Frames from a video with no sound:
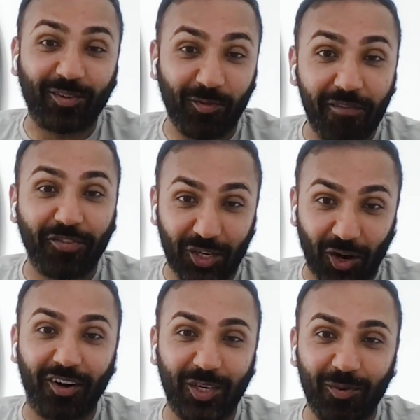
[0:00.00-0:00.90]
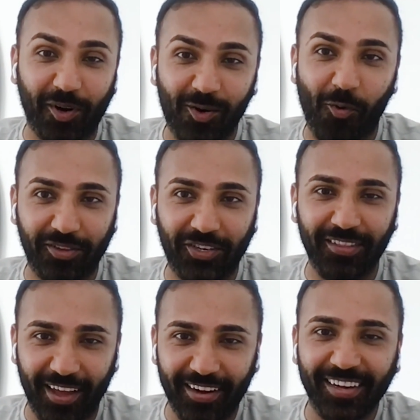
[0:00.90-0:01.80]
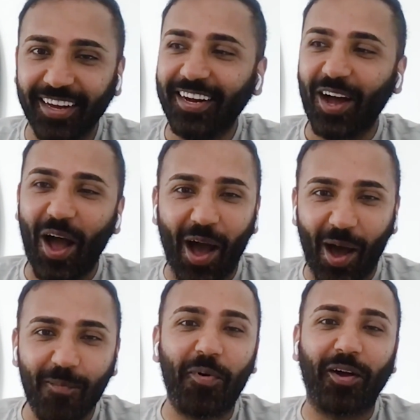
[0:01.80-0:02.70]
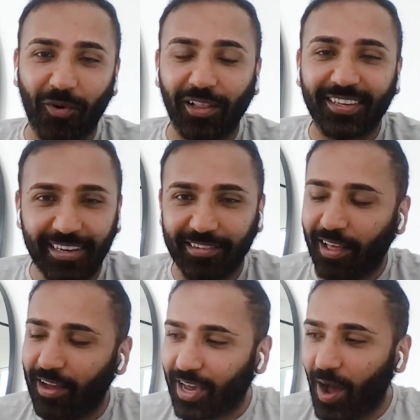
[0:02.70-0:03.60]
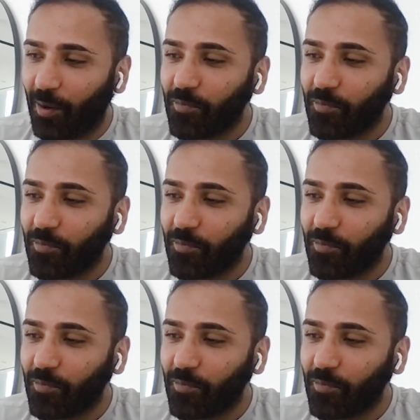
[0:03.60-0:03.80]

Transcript: First, we have to charge you per question then. Uh, but really, he's like,